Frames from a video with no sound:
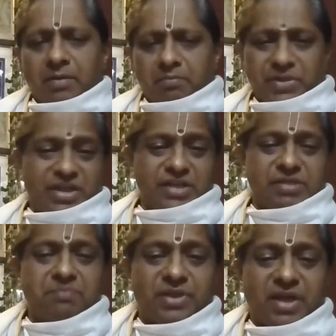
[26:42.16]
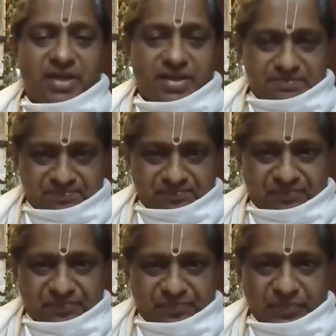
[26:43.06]
Bhajana Sampradaya
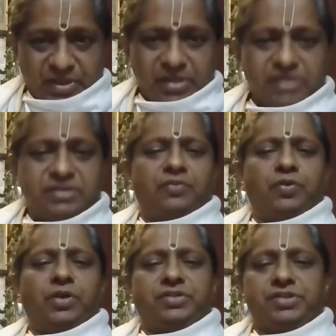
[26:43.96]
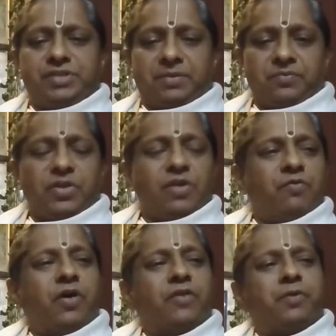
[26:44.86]
is therefore a system
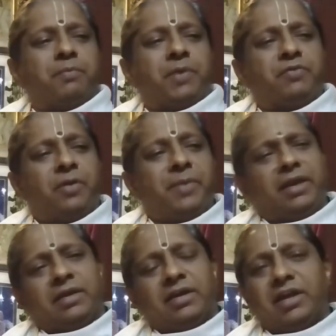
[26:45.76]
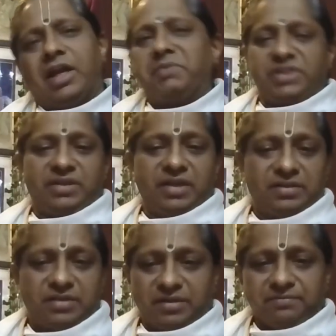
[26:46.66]
for performing Nama
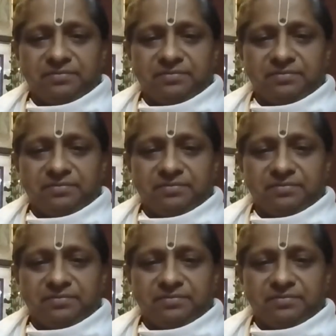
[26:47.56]
Sankirtana.